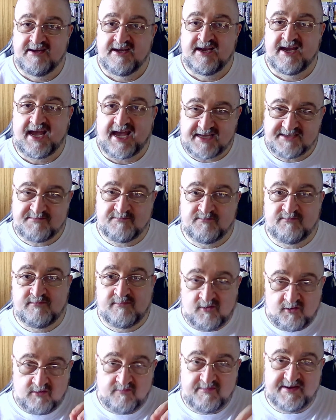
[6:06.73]
has
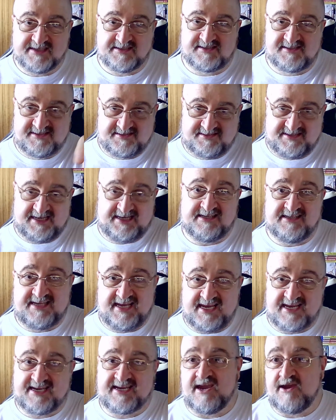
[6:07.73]
moments that you can
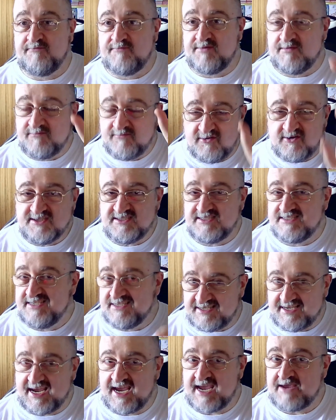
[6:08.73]
take out, but most
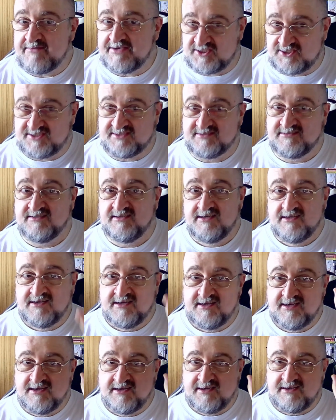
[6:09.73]
of the time it's
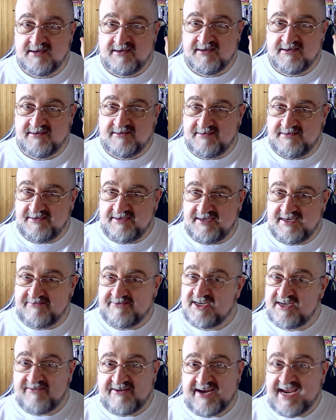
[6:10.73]
you're
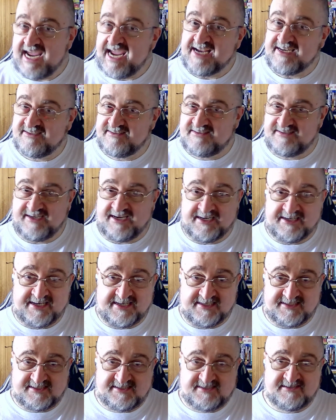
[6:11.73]
in your head, and
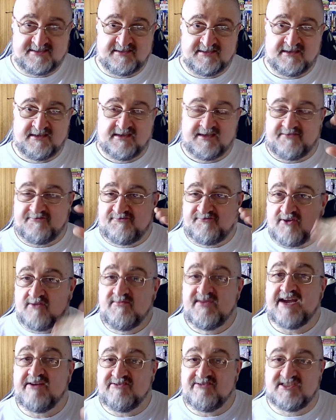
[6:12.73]
it's from
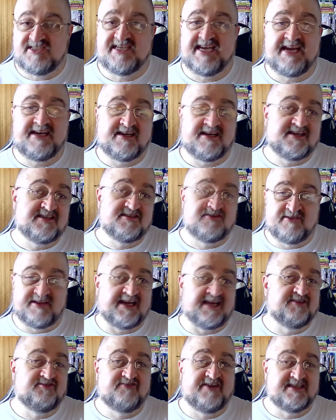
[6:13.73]
the outside it doesn't look
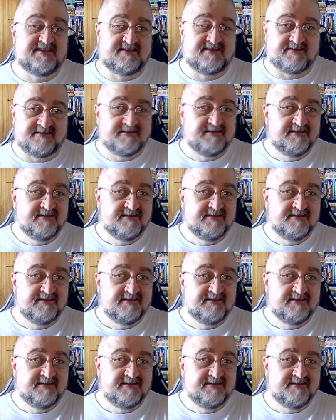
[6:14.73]
that interesting.